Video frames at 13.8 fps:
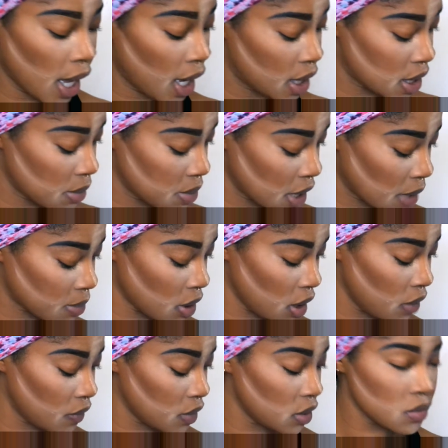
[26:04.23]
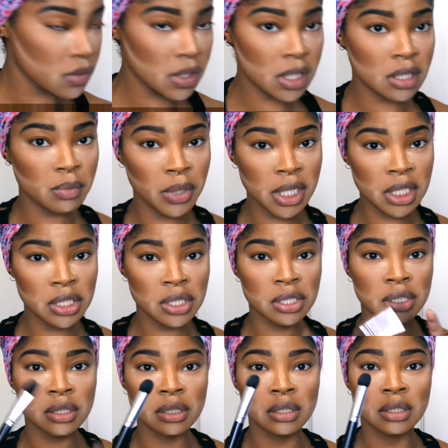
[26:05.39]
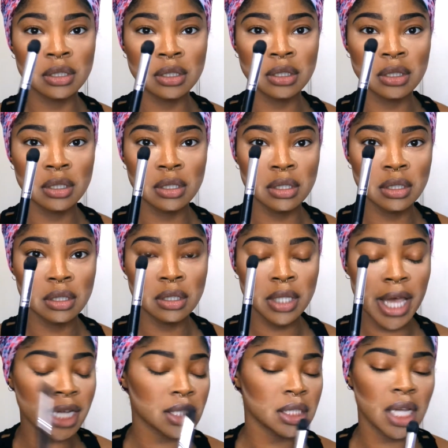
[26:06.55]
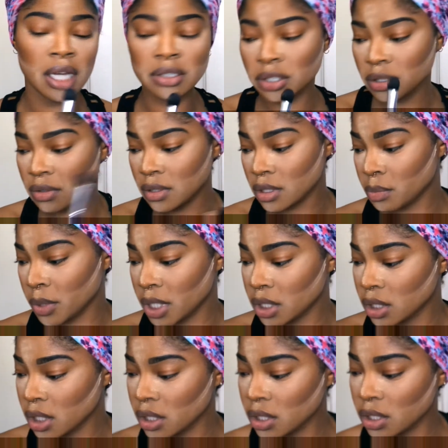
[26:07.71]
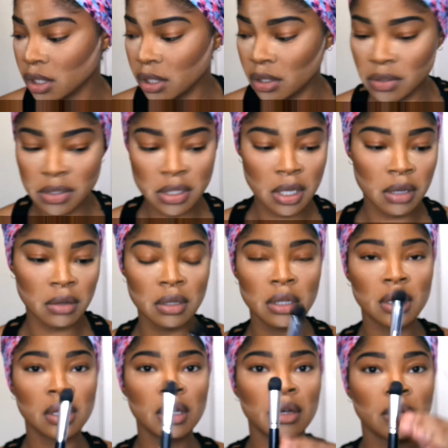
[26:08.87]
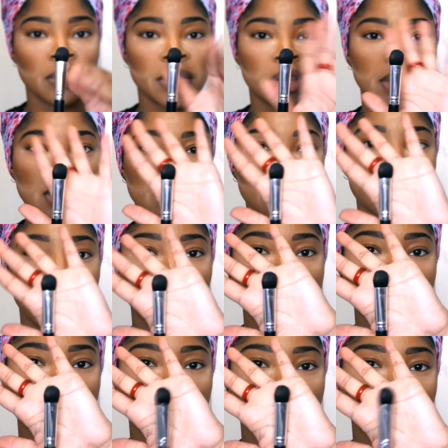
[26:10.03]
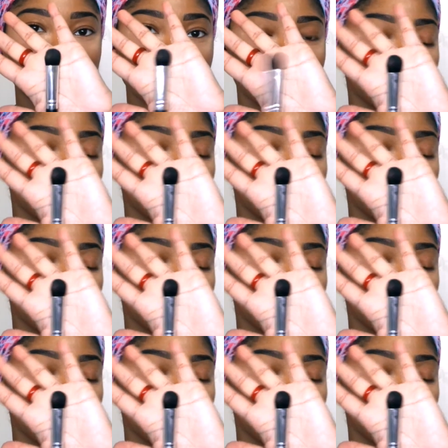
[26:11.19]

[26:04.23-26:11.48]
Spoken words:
And sometimes I'll even use this brush. Actually, I'll just use this brush just to show you. So with this, like I said, with this